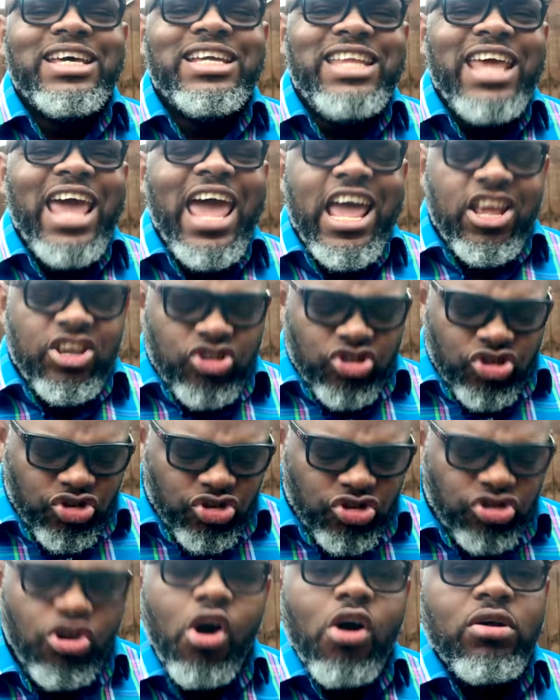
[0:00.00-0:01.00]
They
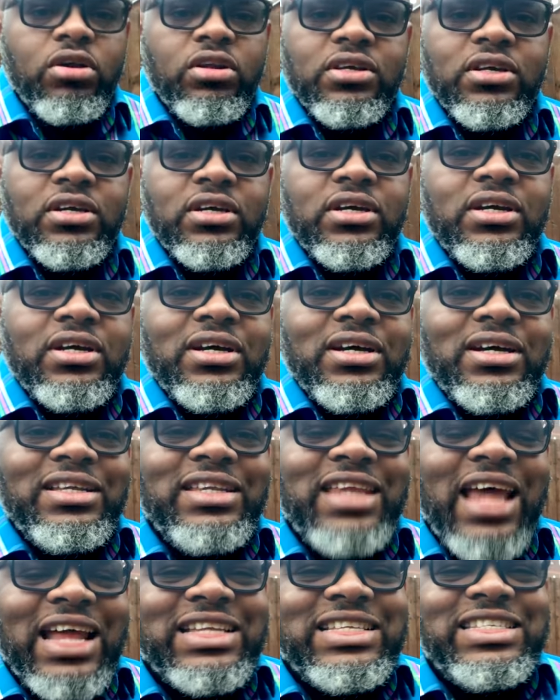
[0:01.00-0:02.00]
ensured
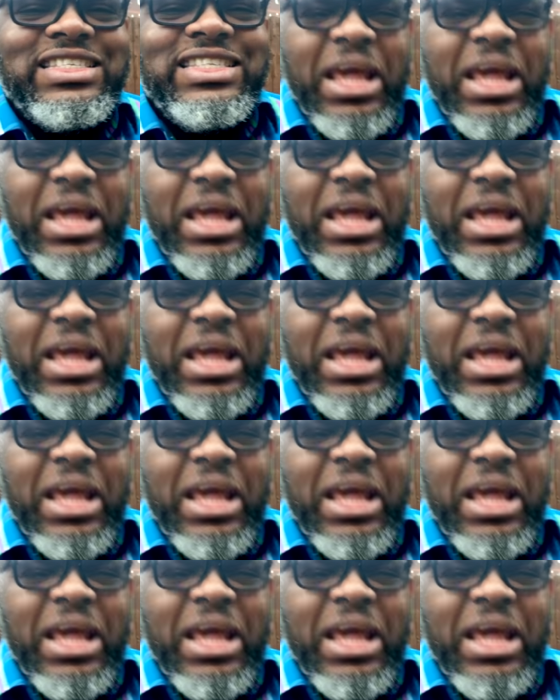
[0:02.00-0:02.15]
that